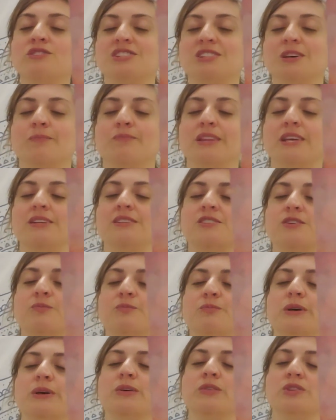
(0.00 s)
something to
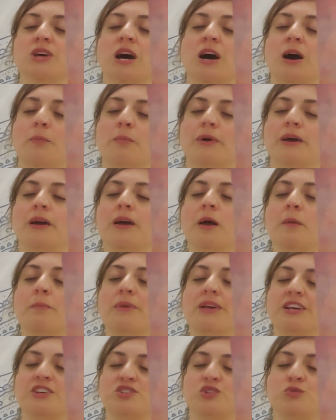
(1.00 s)
build up
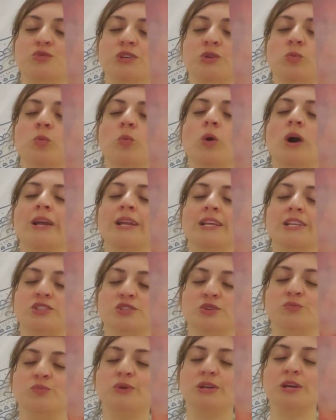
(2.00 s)
because you didn't want it
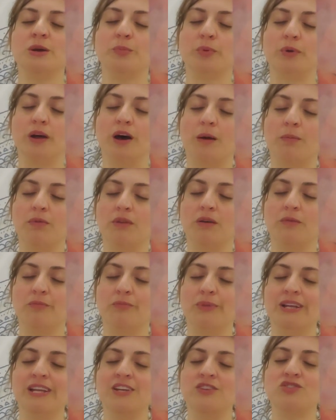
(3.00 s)
to be a problem.
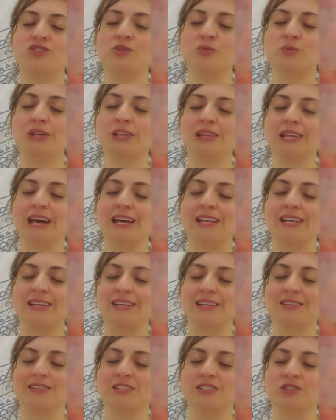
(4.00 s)
But in doing that, it
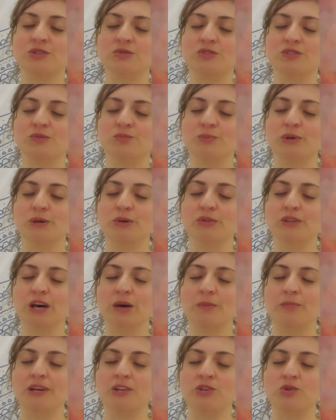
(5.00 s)
continued to build
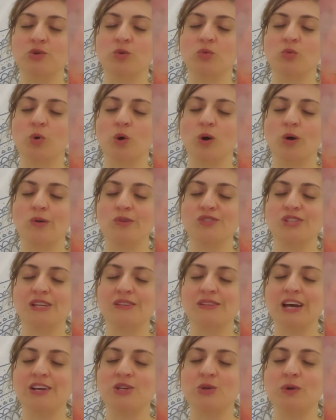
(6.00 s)
up in your walls,
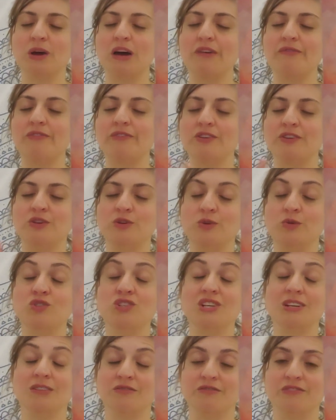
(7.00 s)
and now you have a
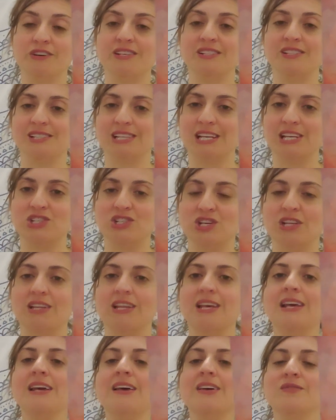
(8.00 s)
huge
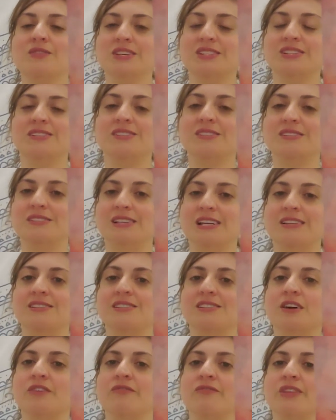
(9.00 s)
infestation. This is a
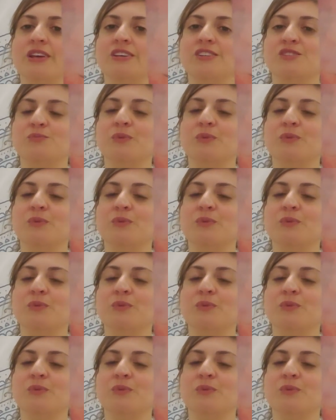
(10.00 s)
sense of things